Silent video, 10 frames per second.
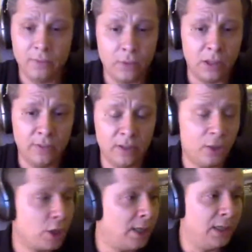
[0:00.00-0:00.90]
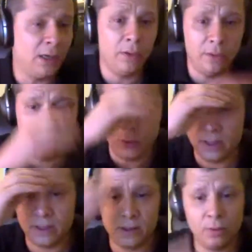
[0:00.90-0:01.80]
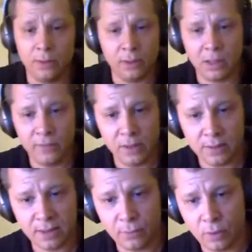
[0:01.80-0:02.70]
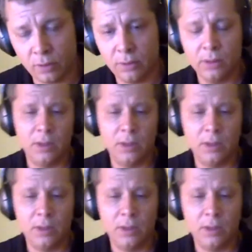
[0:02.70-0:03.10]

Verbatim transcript: If you are living in China or in the US, you're not living in the same world.